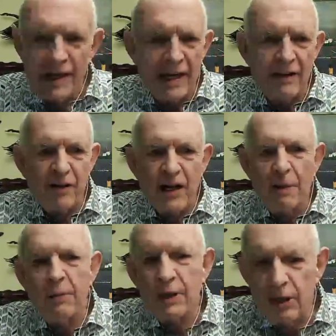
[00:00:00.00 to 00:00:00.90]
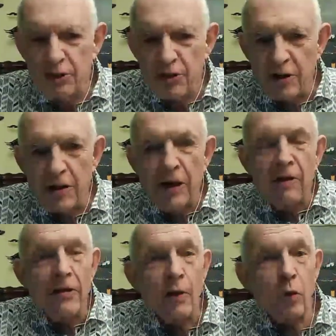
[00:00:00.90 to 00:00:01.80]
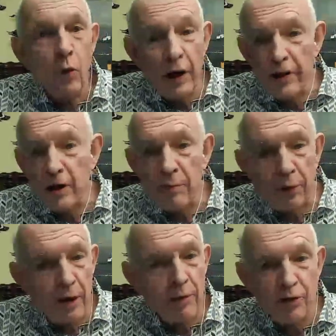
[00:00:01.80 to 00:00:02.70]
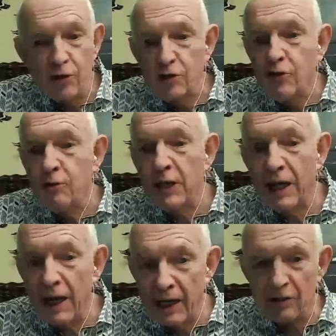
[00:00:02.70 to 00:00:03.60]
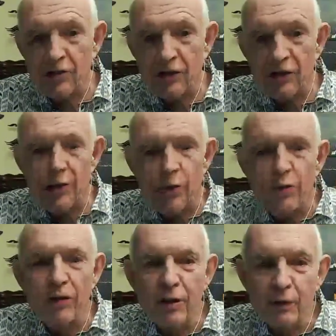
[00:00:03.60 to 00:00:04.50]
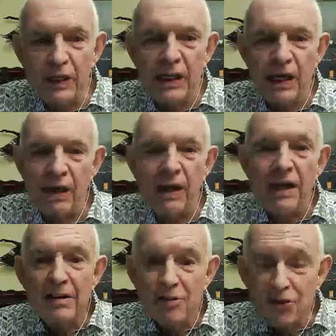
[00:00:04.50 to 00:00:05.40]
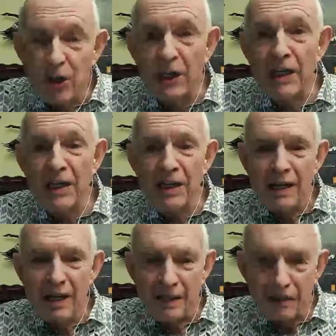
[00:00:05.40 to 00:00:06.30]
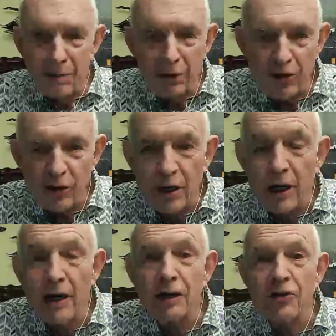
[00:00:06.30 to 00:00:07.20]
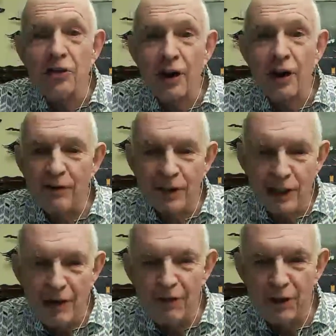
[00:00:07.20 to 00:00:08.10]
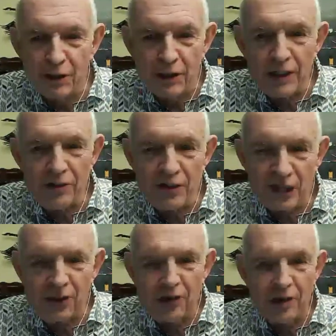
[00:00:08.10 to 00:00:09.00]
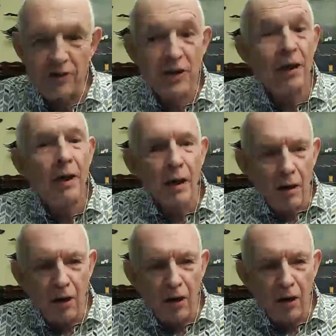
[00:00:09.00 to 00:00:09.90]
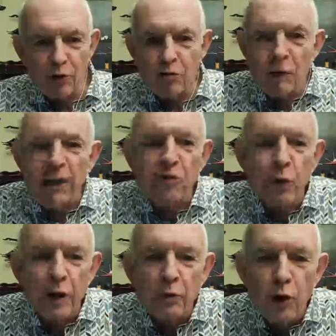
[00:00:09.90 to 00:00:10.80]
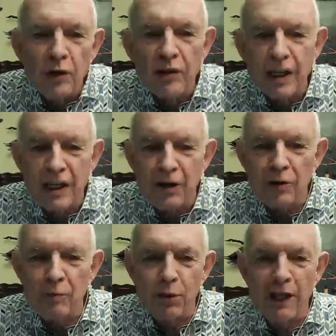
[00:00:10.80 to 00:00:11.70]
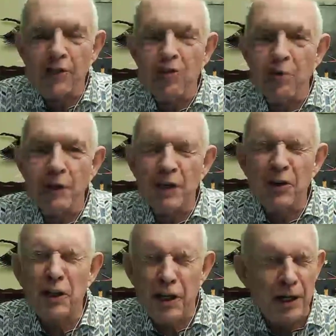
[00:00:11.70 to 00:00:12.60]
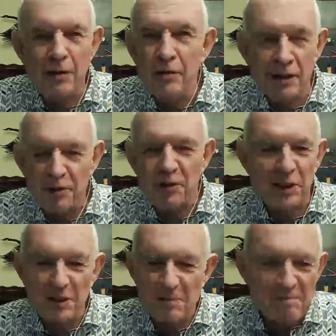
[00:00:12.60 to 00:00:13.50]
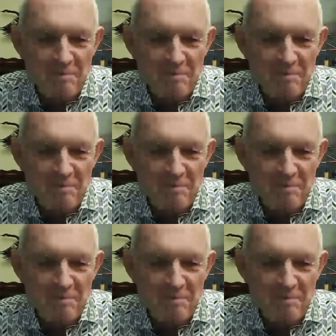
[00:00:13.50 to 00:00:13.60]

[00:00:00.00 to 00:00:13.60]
have a happy Easter. The weather promises to be excellent over the weekend. Sunny and temperature highs of 11 degrees Celsius. Almost makes one want to get out and plant something in the garden, doesn't it?